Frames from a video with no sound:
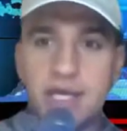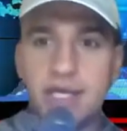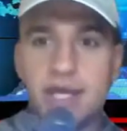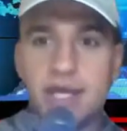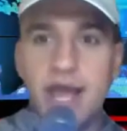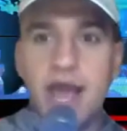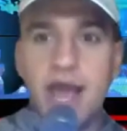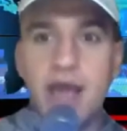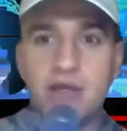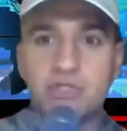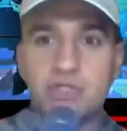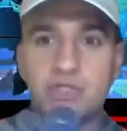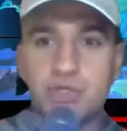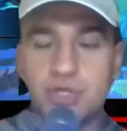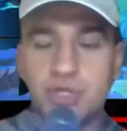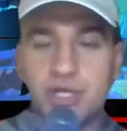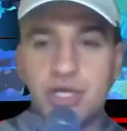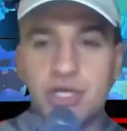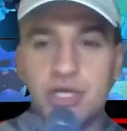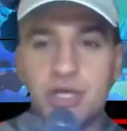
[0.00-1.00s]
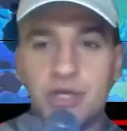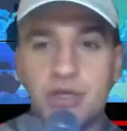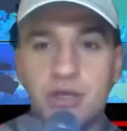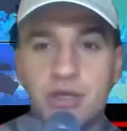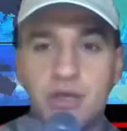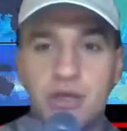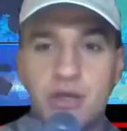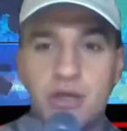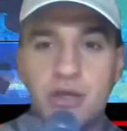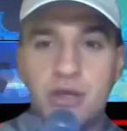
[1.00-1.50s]
It can
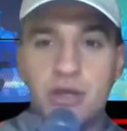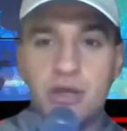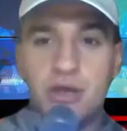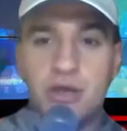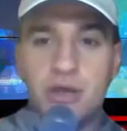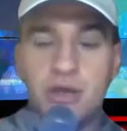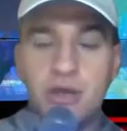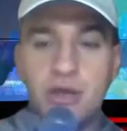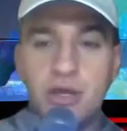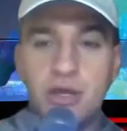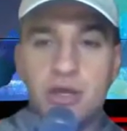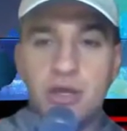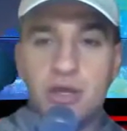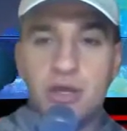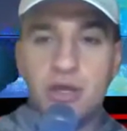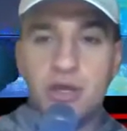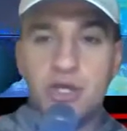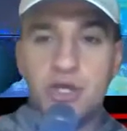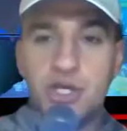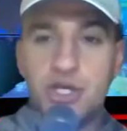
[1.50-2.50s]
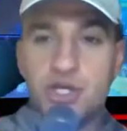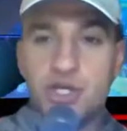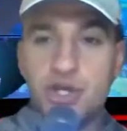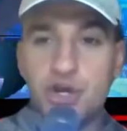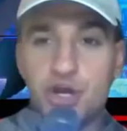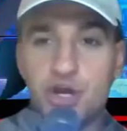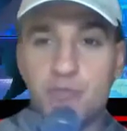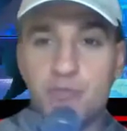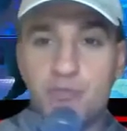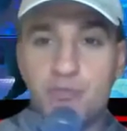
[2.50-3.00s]
actually
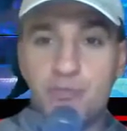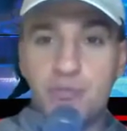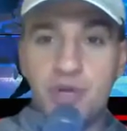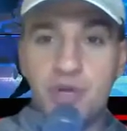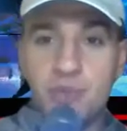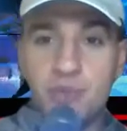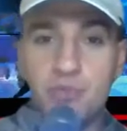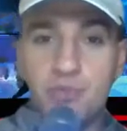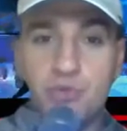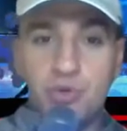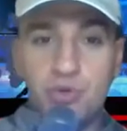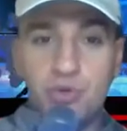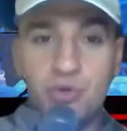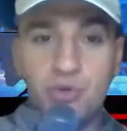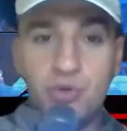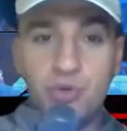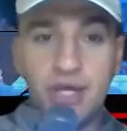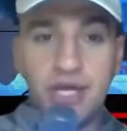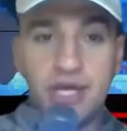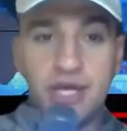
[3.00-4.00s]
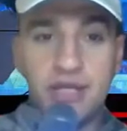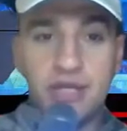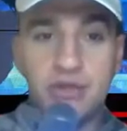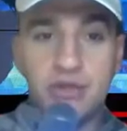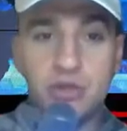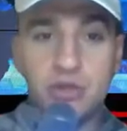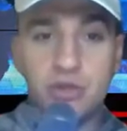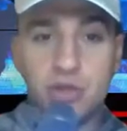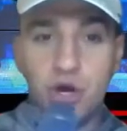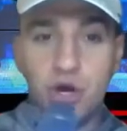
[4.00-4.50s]
cure people
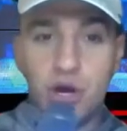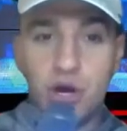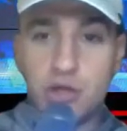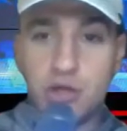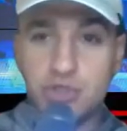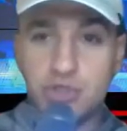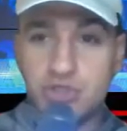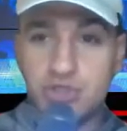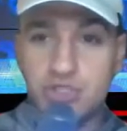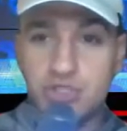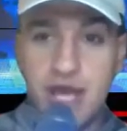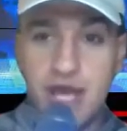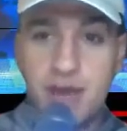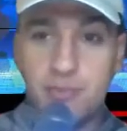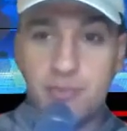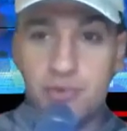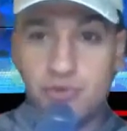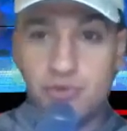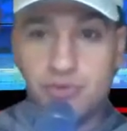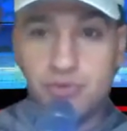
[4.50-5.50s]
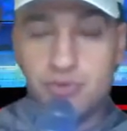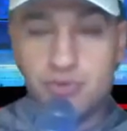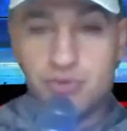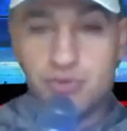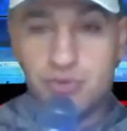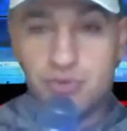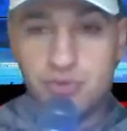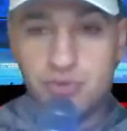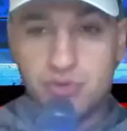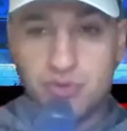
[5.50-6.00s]
in large
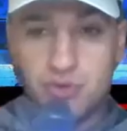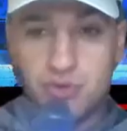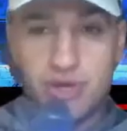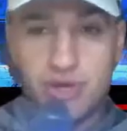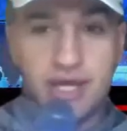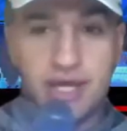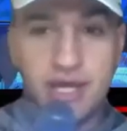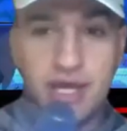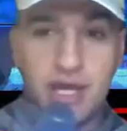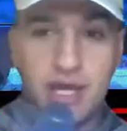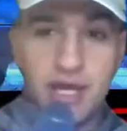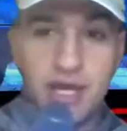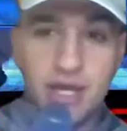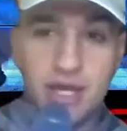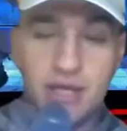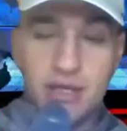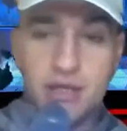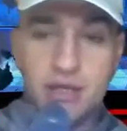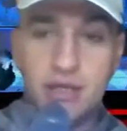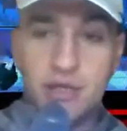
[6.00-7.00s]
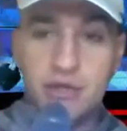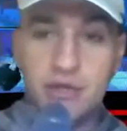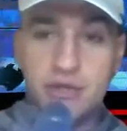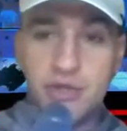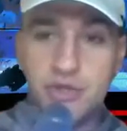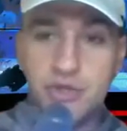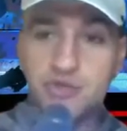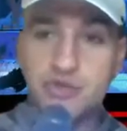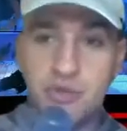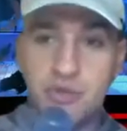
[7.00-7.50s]
samples, so it can
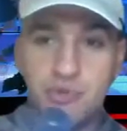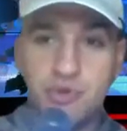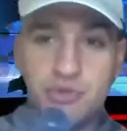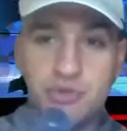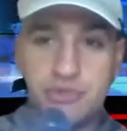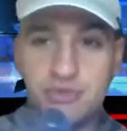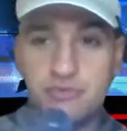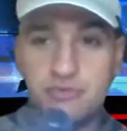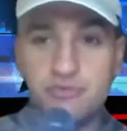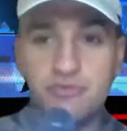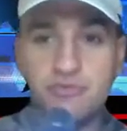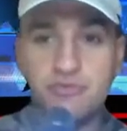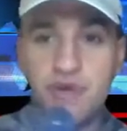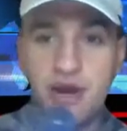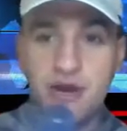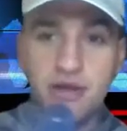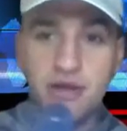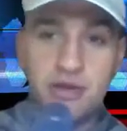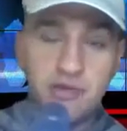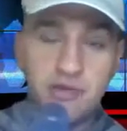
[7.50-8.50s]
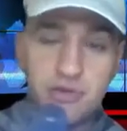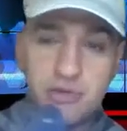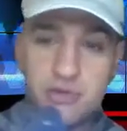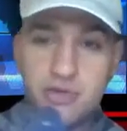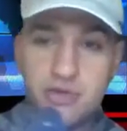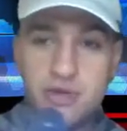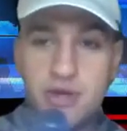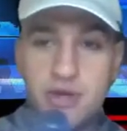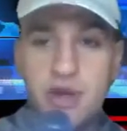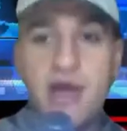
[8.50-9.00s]
distribute to
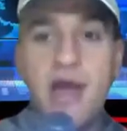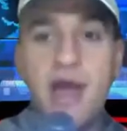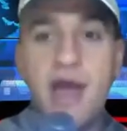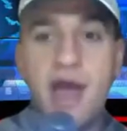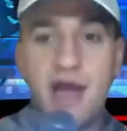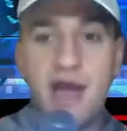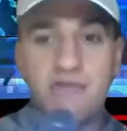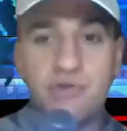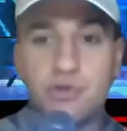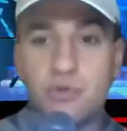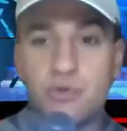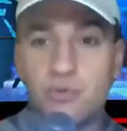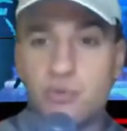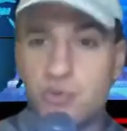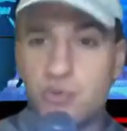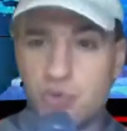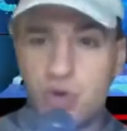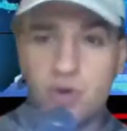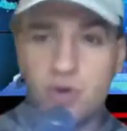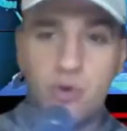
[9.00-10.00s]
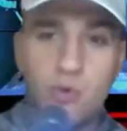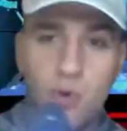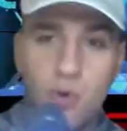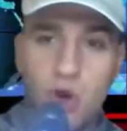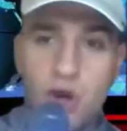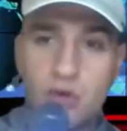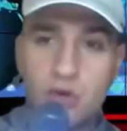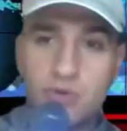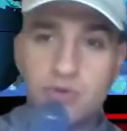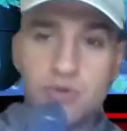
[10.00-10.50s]
various avenues
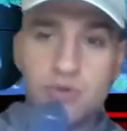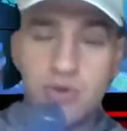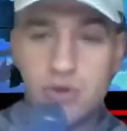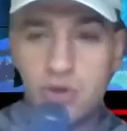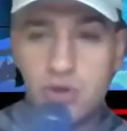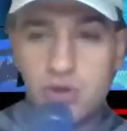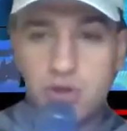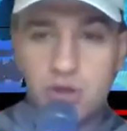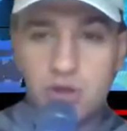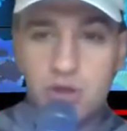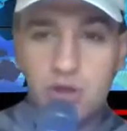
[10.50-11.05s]
across